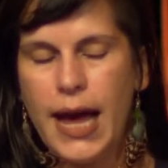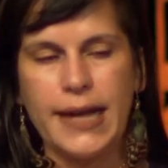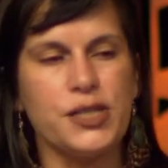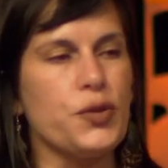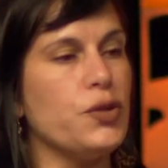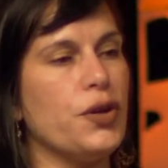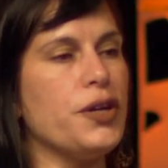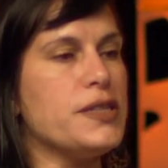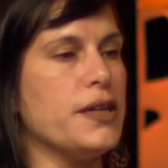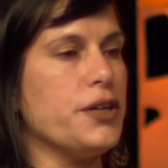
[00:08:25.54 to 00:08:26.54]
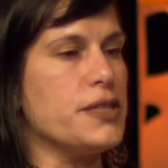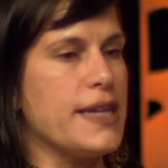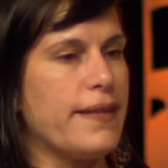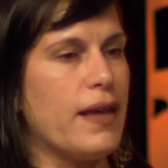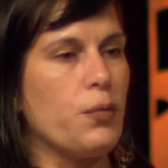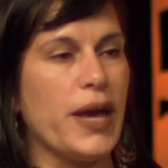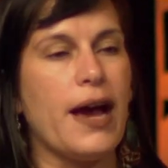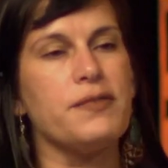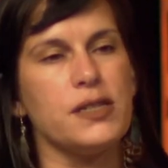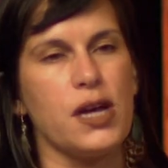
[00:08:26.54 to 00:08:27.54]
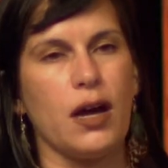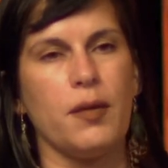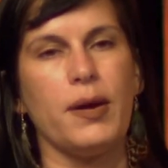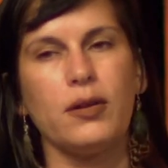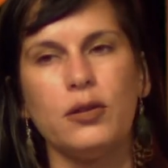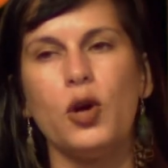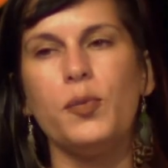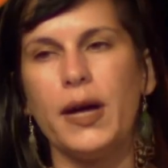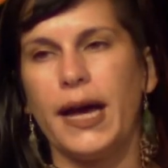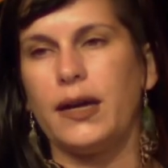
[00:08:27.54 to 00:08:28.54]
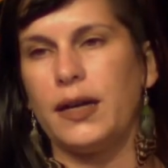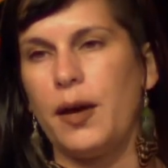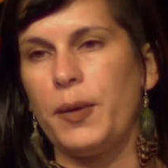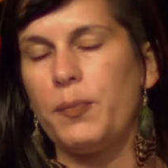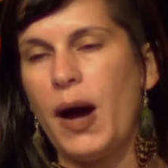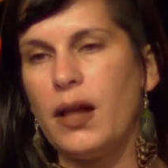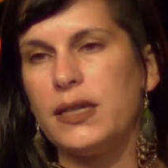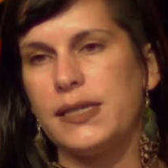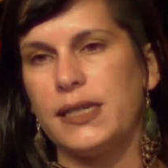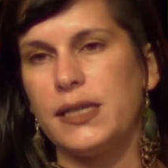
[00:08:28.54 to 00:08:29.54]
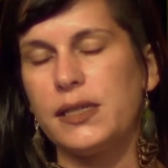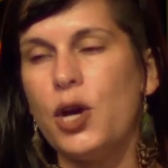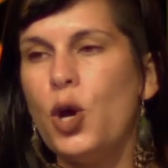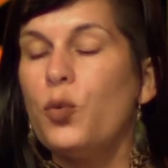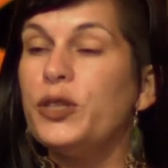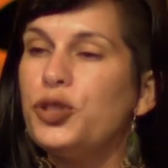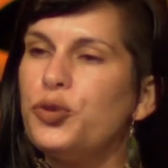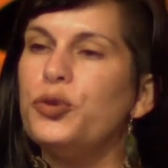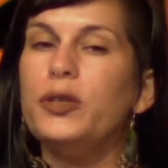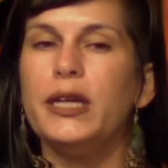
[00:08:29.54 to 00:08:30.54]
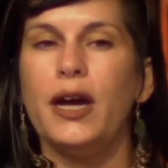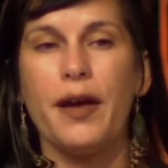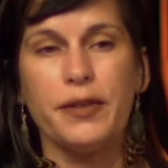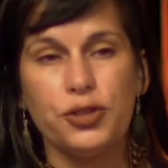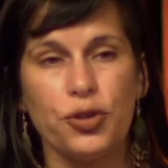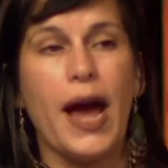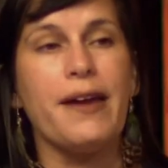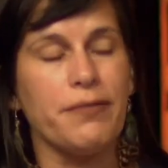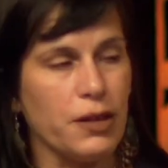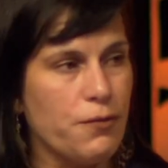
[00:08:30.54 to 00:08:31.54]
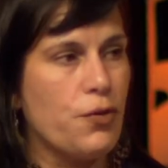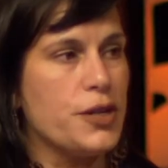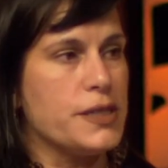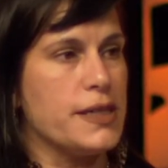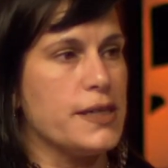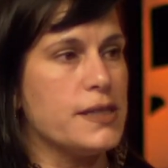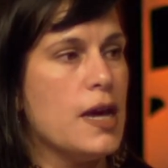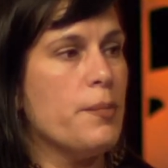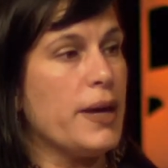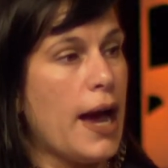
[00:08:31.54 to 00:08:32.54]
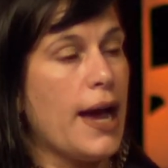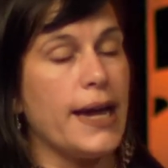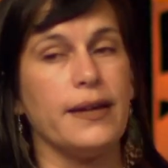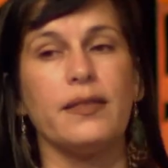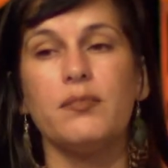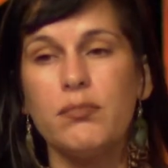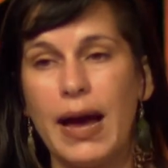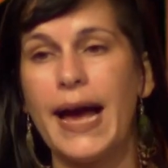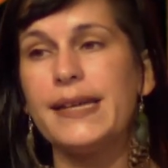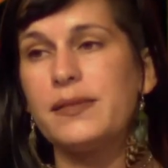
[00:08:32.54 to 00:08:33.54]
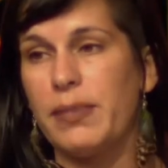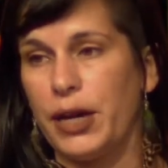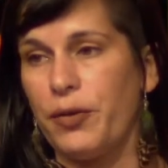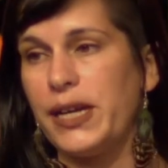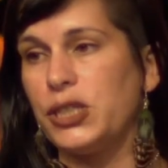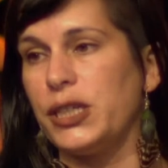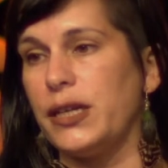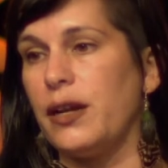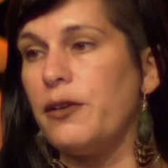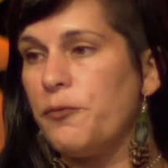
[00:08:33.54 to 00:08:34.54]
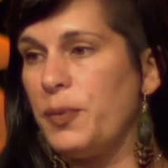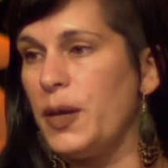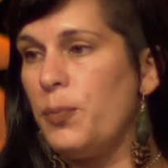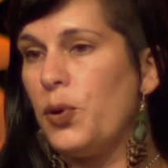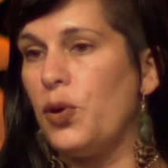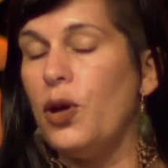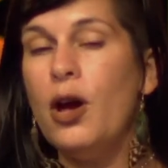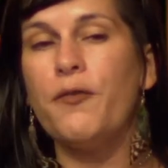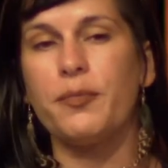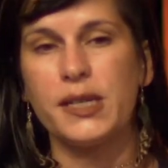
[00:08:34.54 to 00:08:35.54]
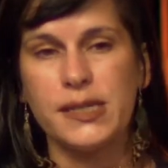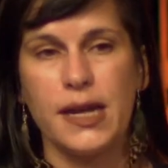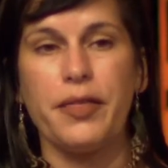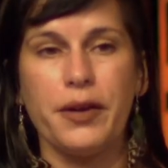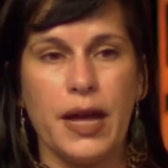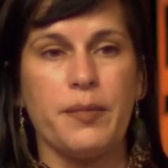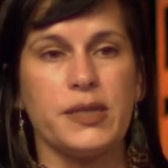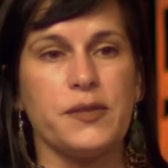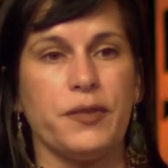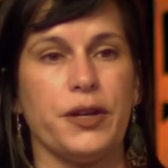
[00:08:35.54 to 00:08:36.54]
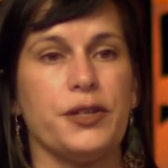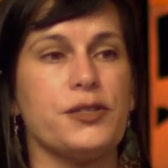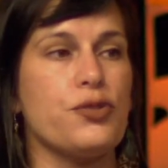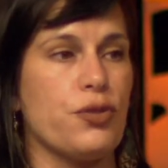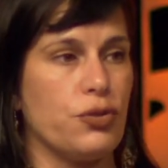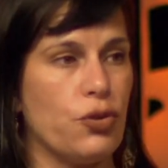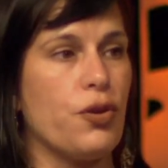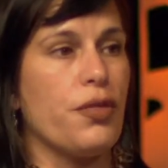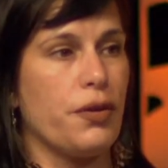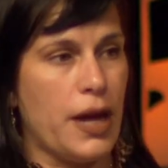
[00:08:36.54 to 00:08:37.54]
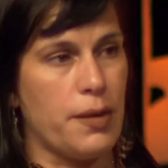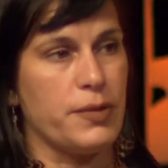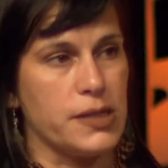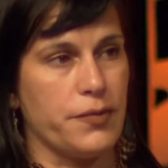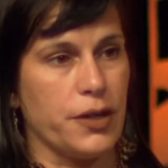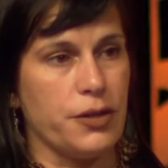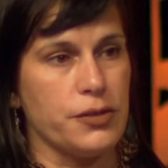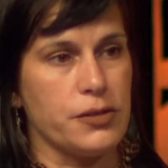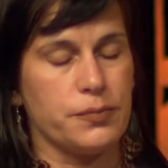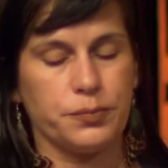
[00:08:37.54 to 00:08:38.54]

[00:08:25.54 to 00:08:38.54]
And so in order to understand that, we have to talk about global economic policies, which truly are the driving forces behind the mass migration of people from the southern hemispheres to the northern hemispheres.